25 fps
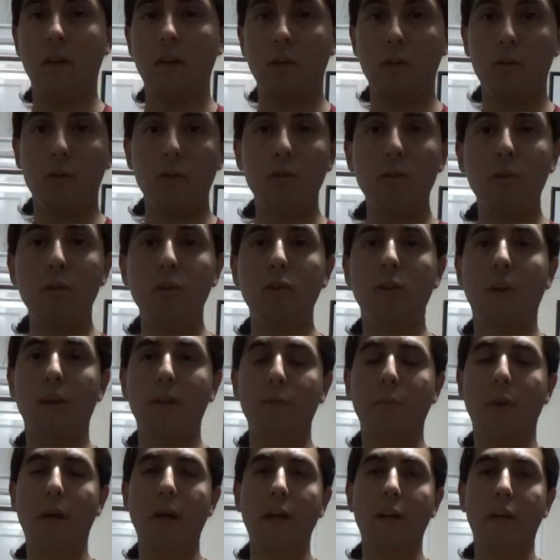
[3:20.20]
Who do you
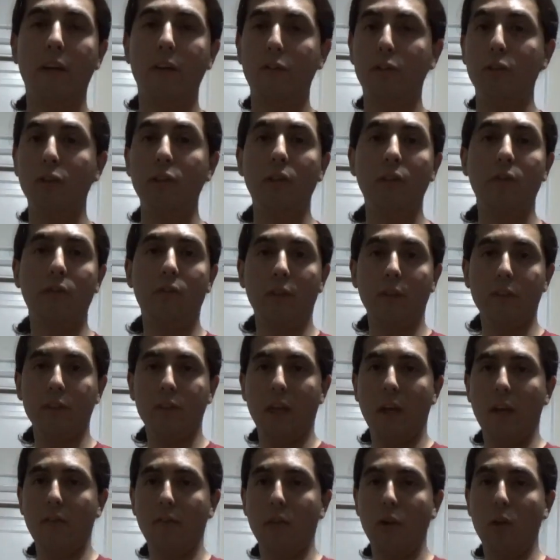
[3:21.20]
admire? Do your friends
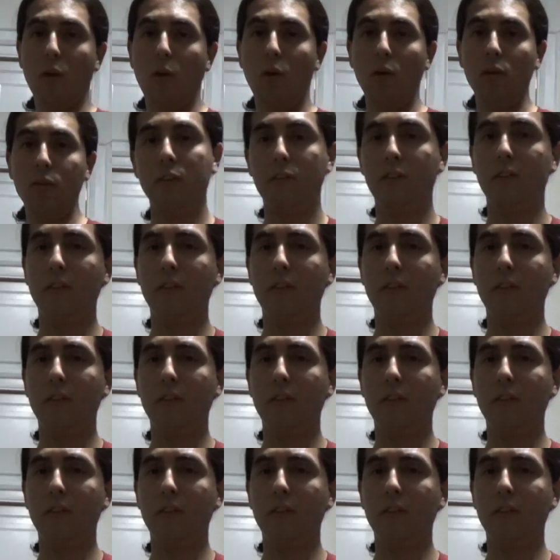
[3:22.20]
have goals?